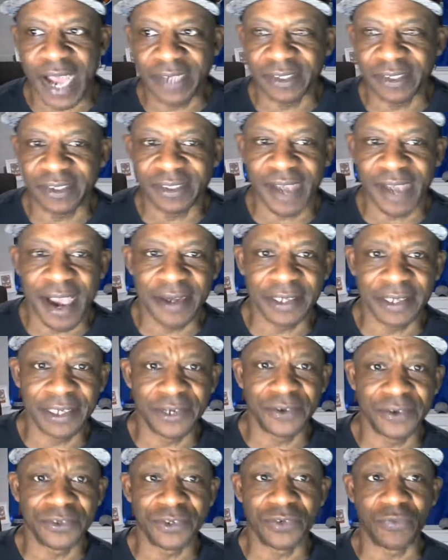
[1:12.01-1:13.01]
and shine to get
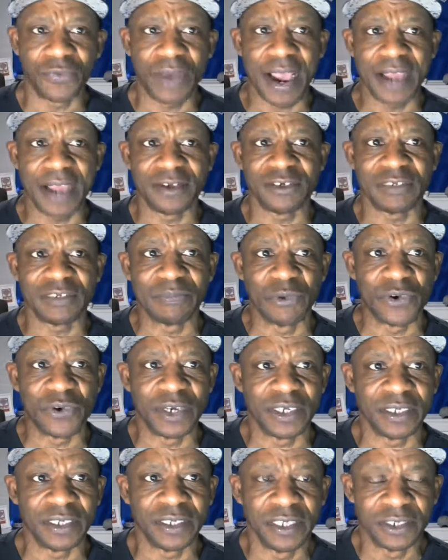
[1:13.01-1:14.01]
on your grind this
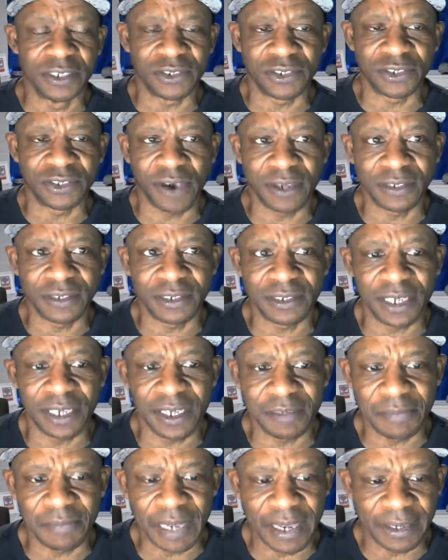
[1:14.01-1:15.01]
morning to start your day,
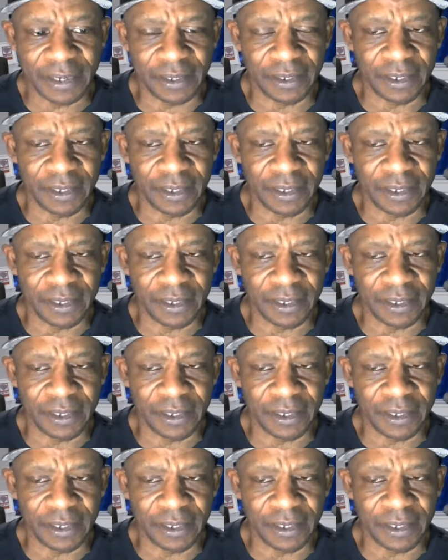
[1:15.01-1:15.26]
man.